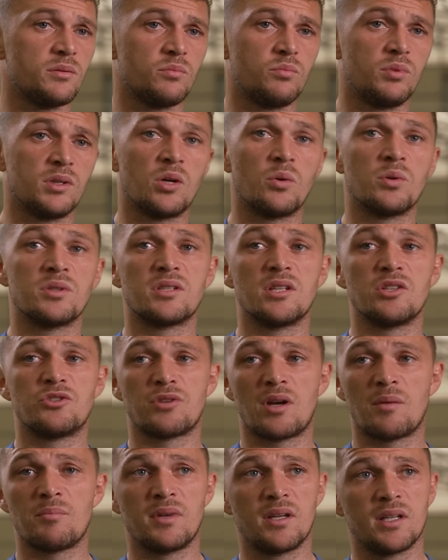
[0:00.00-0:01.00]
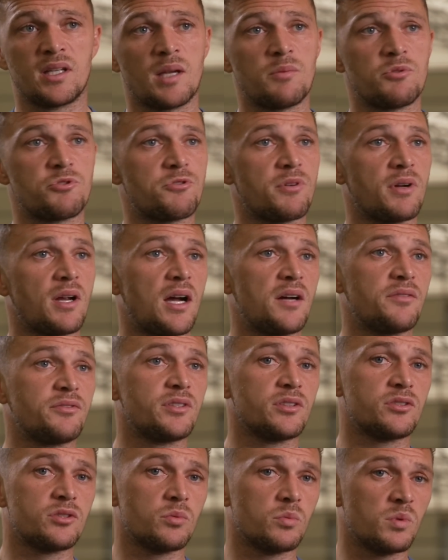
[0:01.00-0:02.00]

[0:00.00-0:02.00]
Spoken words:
We go into the Tranmere game straight after to